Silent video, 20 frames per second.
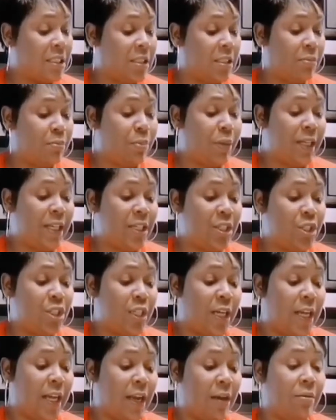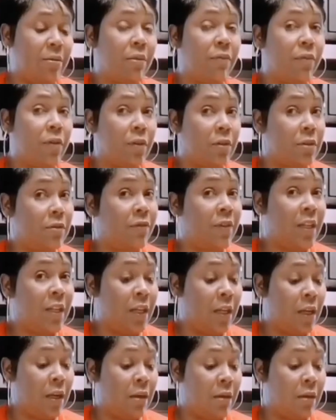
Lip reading: please check out the first video.